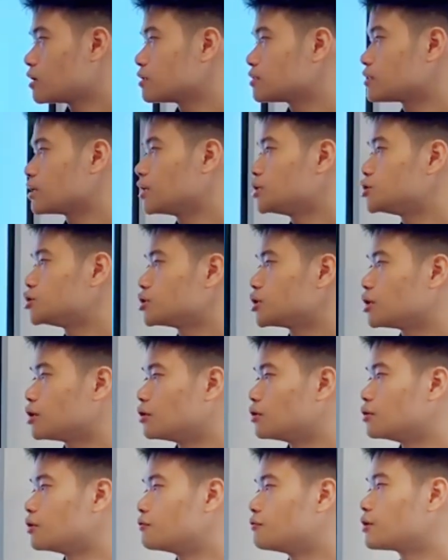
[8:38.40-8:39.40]
They
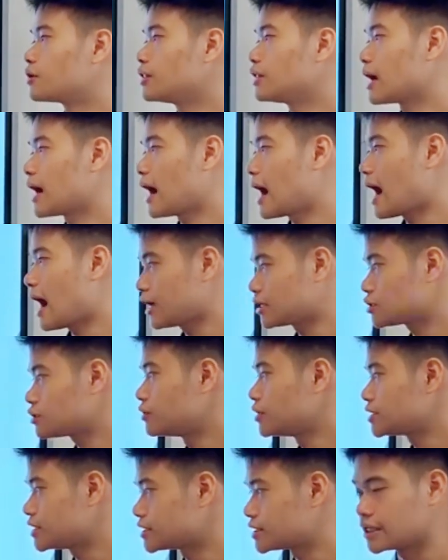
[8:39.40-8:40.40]
show a really high
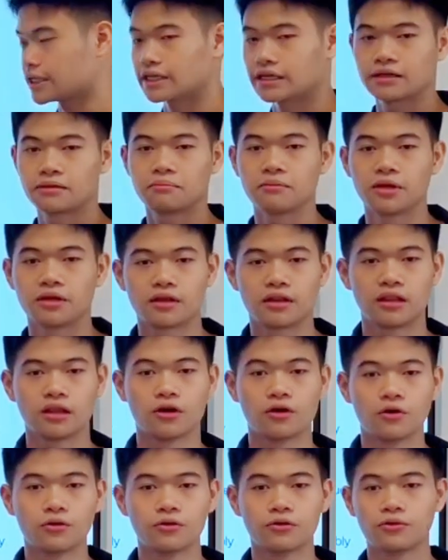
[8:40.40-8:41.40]
frequency but
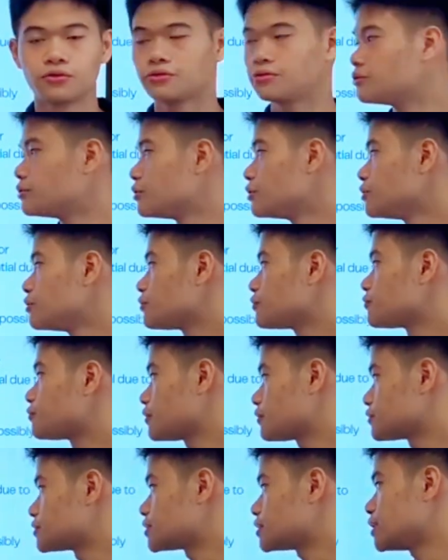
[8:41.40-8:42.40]
low
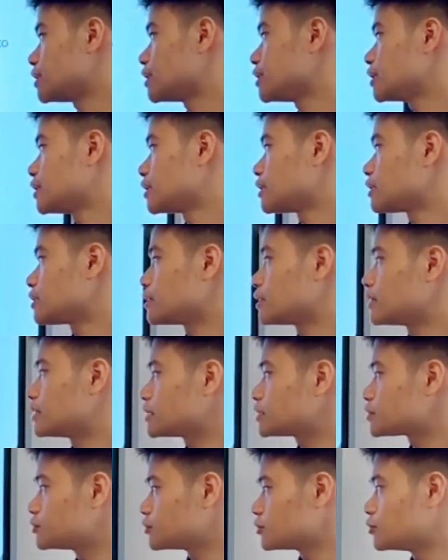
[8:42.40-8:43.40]
frequency.
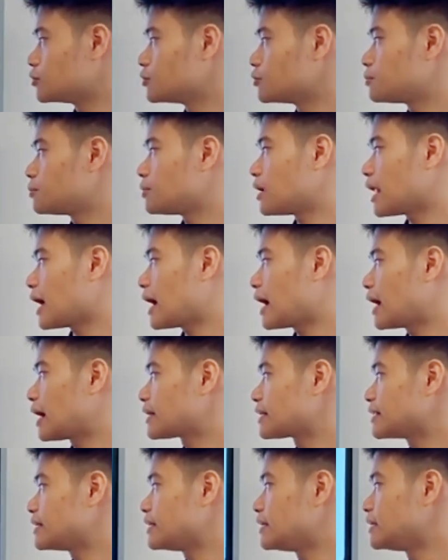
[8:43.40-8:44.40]
This group
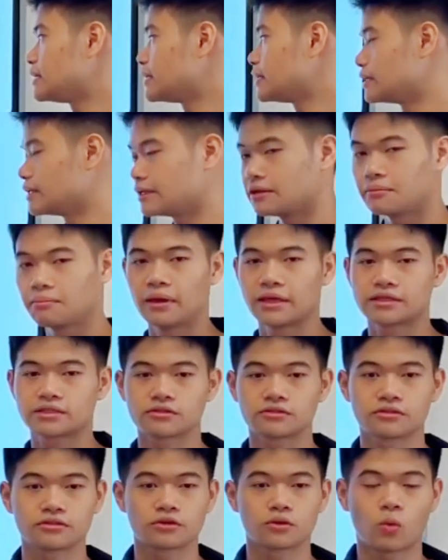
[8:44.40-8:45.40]
likely may
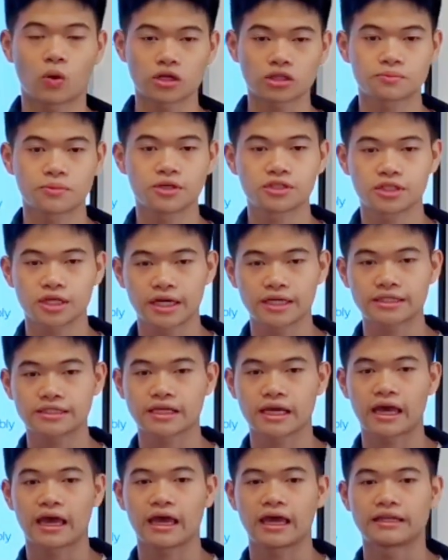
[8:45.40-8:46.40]
want to purchase
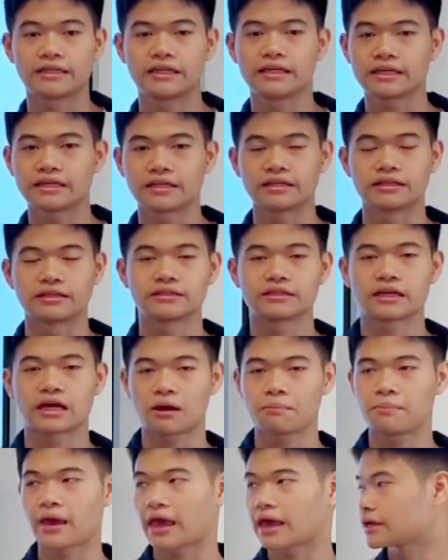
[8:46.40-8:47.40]
and didn't
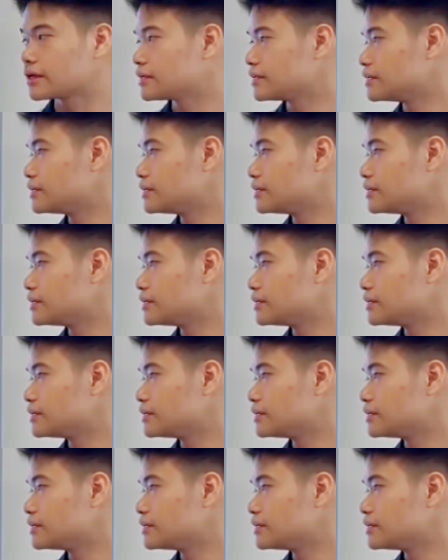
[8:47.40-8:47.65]
come back.